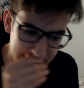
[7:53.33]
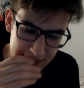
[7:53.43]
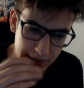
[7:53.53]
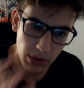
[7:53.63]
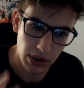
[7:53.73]

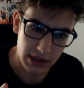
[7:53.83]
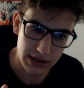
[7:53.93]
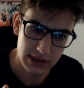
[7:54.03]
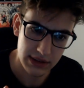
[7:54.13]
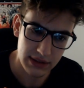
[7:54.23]
the
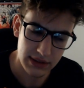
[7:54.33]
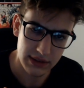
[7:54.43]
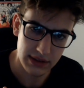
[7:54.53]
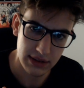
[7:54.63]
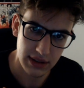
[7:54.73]
world
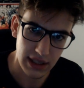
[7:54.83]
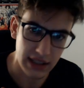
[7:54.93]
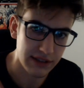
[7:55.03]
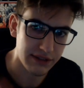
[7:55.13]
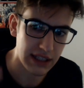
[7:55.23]

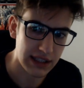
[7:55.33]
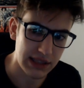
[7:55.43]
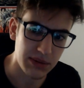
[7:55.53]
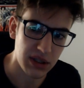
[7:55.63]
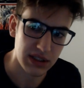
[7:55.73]
and the
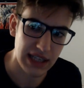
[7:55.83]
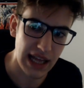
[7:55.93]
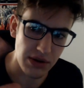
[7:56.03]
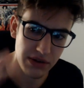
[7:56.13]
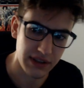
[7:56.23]
fantasy world and
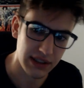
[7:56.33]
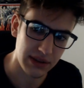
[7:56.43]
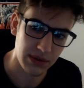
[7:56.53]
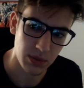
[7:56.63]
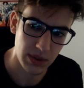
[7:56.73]

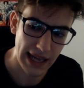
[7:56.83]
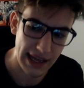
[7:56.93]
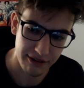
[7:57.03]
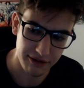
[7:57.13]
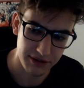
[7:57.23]
everything we have